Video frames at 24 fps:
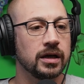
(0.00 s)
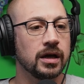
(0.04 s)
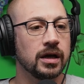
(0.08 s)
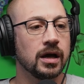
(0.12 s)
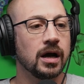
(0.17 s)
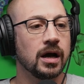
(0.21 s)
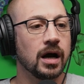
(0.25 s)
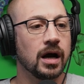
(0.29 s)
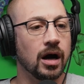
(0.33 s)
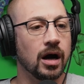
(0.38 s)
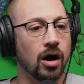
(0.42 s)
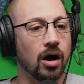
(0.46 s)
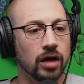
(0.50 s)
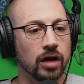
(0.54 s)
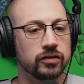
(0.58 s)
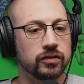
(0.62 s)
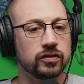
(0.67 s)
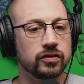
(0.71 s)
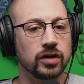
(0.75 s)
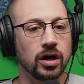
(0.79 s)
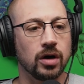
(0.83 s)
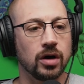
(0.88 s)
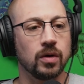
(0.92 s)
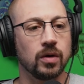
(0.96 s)

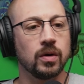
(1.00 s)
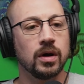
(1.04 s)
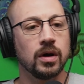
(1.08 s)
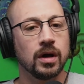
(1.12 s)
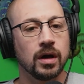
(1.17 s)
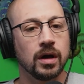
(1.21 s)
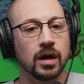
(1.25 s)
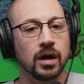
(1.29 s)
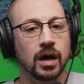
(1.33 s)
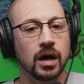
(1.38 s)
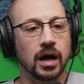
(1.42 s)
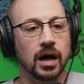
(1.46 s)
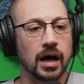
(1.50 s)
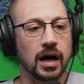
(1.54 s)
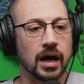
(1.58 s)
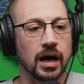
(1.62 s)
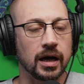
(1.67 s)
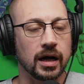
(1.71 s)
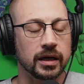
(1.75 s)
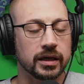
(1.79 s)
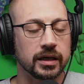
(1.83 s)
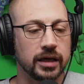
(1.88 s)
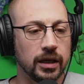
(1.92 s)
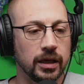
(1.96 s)
also uh,
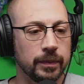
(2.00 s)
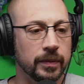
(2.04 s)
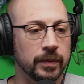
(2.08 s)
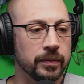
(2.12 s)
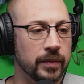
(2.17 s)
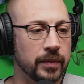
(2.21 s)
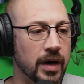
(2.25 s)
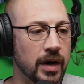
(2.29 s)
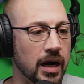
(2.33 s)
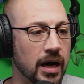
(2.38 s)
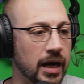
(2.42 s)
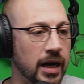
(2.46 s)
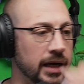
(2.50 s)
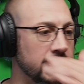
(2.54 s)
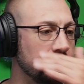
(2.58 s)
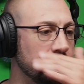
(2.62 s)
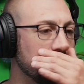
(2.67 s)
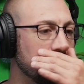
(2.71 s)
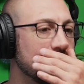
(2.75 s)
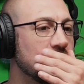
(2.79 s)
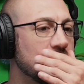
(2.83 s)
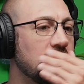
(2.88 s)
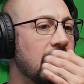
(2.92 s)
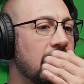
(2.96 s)
keep in mind
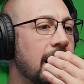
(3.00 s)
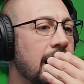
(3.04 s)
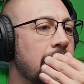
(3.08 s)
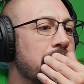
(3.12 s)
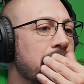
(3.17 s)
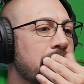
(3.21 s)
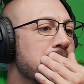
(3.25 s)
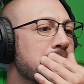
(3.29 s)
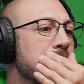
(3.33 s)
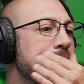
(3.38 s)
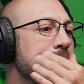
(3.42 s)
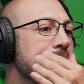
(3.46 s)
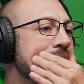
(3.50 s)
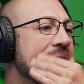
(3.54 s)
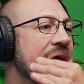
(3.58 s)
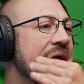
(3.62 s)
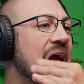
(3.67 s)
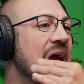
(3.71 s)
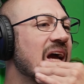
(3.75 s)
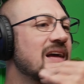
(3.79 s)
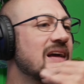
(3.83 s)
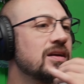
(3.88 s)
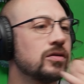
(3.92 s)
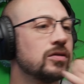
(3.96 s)
that
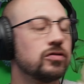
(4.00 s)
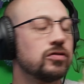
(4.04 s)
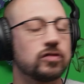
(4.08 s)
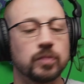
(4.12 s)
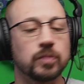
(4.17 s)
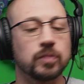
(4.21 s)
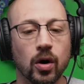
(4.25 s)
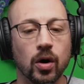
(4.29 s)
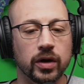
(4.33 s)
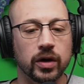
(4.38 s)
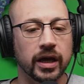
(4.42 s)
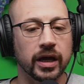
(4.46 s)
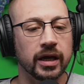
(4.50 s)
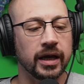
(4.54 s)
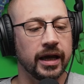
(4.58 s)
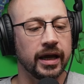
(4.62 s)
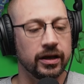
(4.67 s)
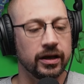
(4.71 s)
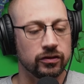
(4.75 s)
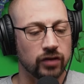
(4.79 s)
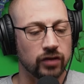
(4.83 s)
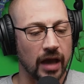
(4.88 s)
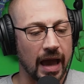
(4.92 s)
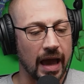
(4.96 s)
smoking
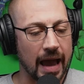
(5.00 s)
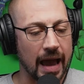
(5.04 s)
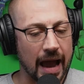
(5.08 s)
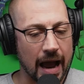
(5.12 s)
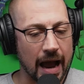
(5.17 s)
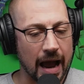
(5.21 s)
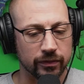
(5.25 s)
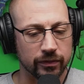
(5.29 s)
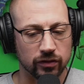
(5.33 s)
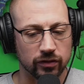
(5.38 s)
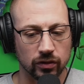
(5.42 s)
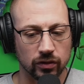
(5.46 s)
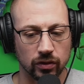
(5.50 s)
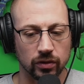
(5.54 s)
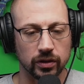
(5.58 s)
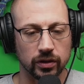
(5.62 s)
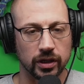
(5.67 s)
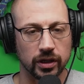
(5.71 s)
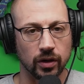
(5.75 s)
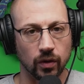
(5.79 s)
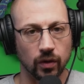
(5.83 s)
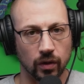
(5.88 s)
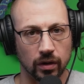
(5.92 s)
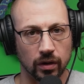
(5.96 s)
is absolutely
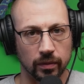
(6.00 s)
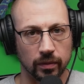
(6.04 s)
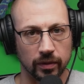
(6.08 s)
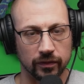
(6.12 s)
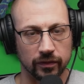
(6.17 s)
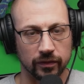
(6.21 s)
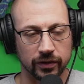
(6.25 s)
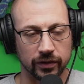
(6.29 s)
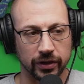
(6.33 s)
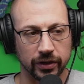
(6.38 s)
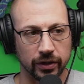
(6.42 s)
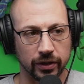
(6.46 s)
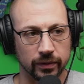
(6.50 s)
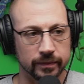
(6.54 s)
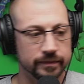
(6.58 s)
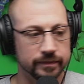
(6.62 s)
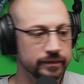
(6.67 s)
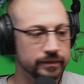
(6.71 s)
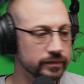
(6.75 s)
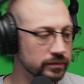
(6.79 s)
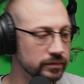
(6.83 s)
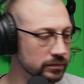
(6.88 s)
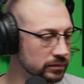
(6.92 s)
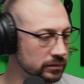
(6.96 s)
horrible for you.
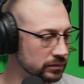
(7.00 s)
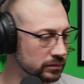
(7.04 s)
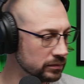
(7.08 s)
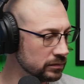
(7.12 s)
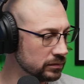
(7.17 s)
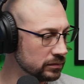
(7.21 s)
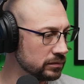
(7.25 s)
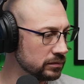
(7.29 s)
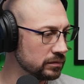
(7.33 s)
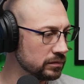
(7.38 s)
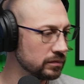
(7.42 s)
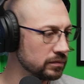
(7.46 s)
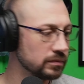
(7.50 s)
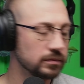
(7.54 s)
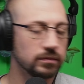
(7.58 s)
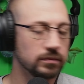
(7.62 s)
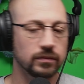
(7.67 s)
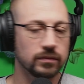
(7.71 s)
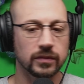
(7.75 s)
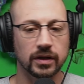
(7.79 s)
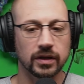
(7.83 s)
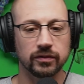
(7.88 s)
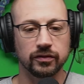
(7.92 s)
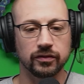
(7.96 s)

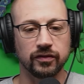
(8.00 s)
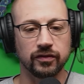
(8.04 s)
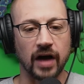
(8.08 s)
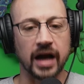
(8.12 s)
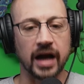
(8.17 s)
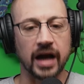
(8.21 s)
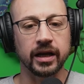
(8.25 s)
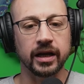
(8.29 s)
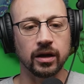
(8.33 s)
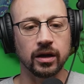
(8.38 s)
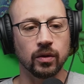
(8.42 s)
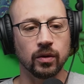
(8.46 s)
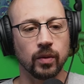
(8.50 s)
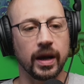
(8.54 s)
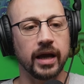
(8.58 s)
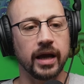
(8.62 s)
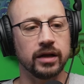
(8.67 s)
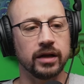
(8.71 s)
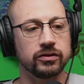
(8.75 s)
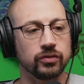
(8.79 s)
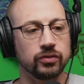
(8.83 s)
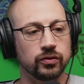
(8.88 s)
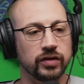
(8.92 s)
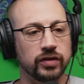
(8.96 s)
Finding a way
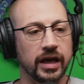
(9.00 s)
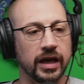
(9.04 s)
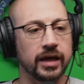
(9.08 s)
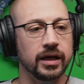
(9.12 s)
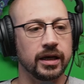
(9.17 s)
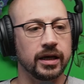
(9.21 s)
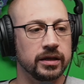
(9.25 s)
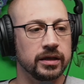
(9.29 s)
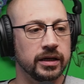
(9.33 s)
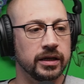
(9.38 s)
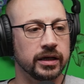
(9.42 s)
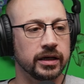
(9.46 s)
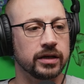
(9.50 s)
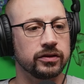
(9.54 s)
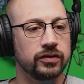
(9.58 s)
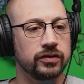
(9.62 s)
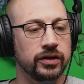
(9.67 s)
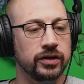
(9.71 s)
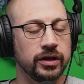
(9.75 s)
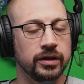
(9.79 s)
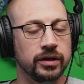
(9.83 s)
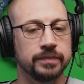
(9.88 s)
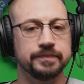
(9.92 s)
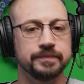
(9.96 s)
to take in
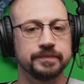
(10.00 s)
nicotine,